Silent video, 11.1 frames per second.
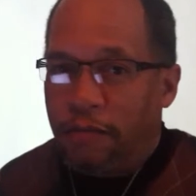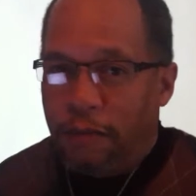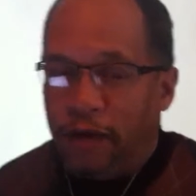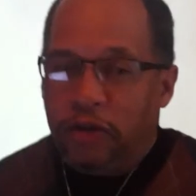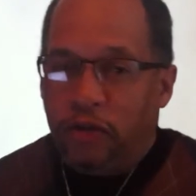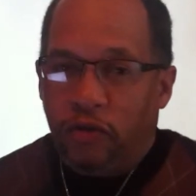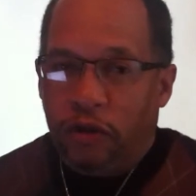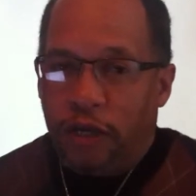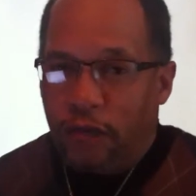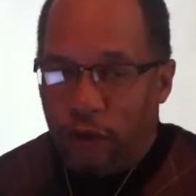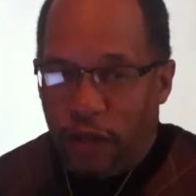to make sure
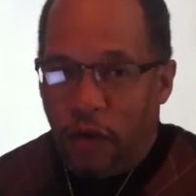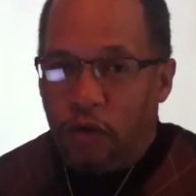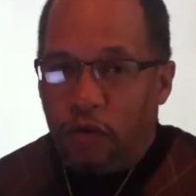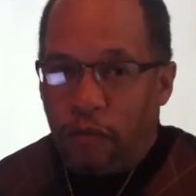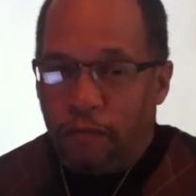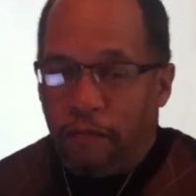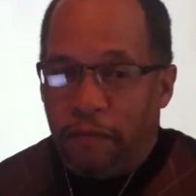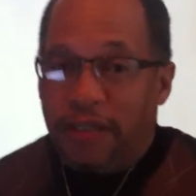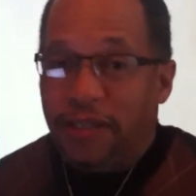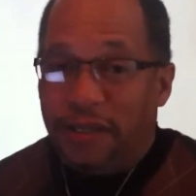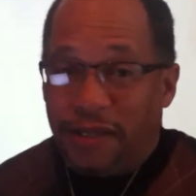that when those
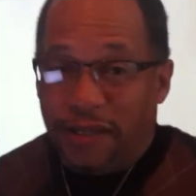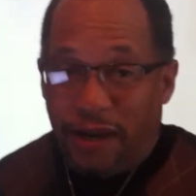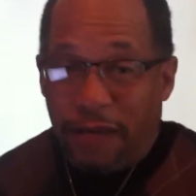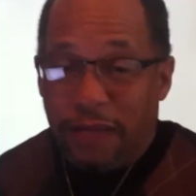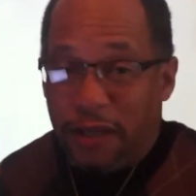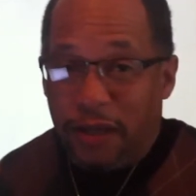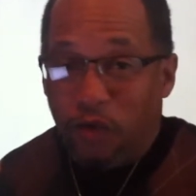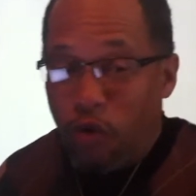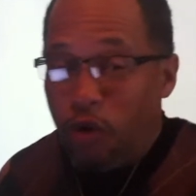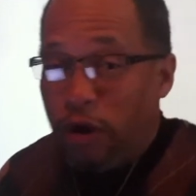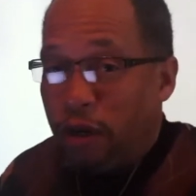businesses come to this
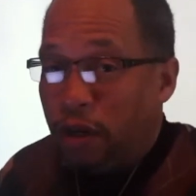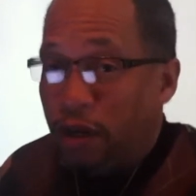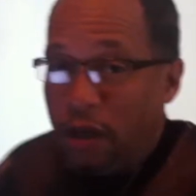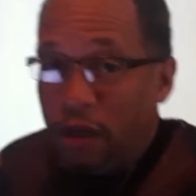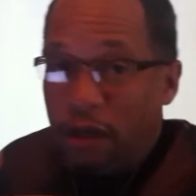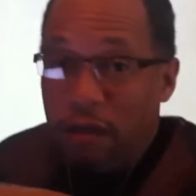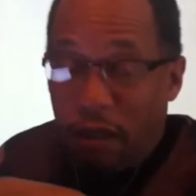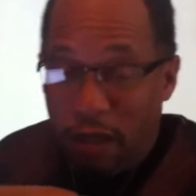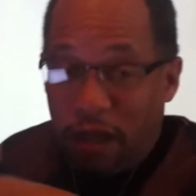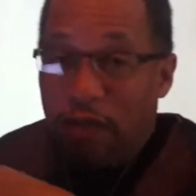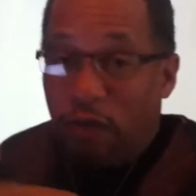ward,
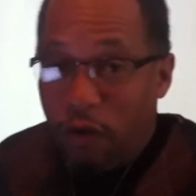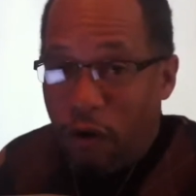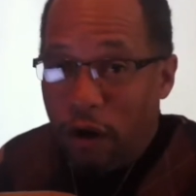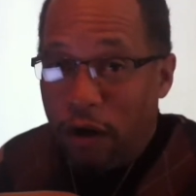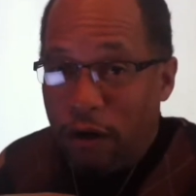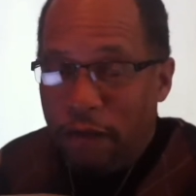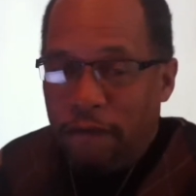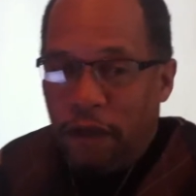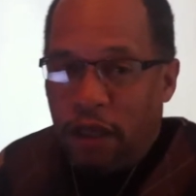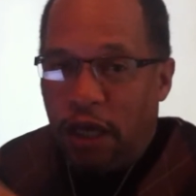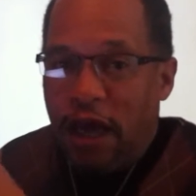
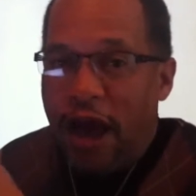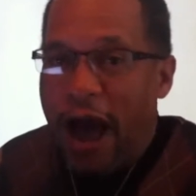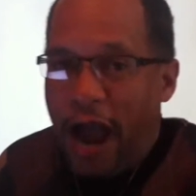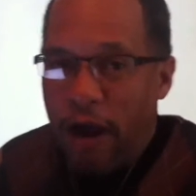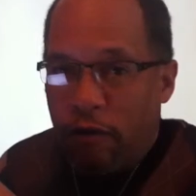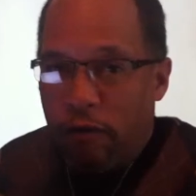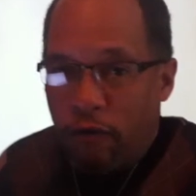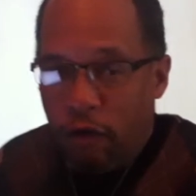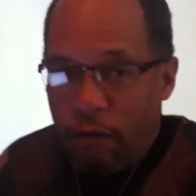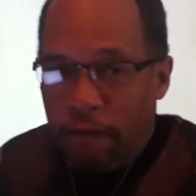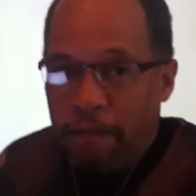that they hire
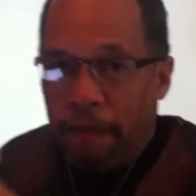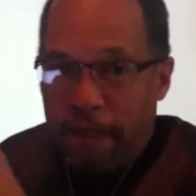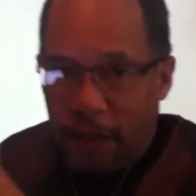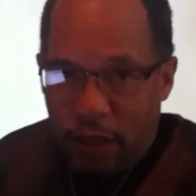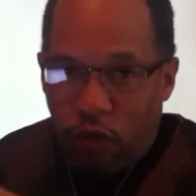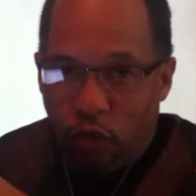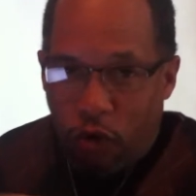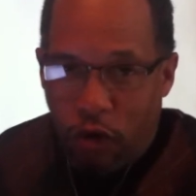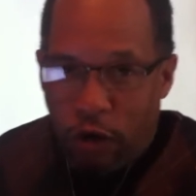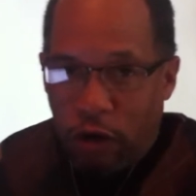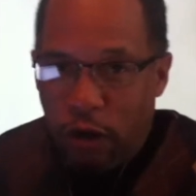from this
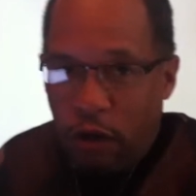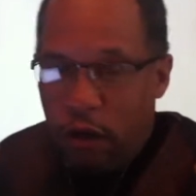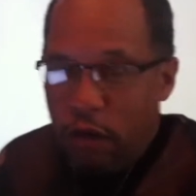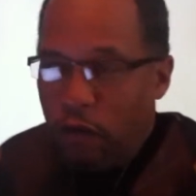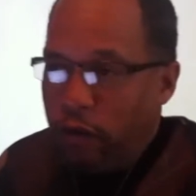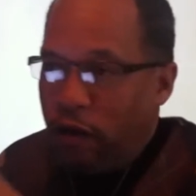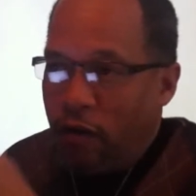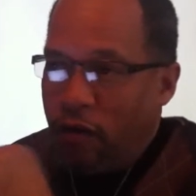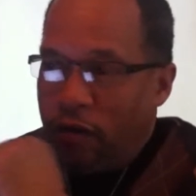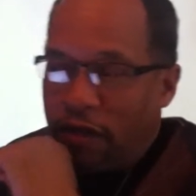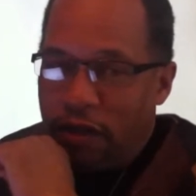ward. We
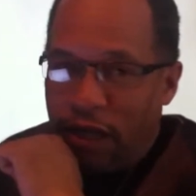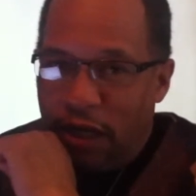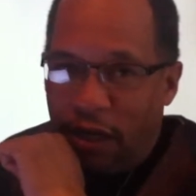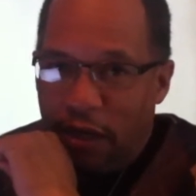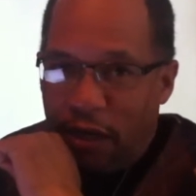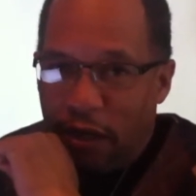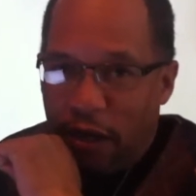don't want to see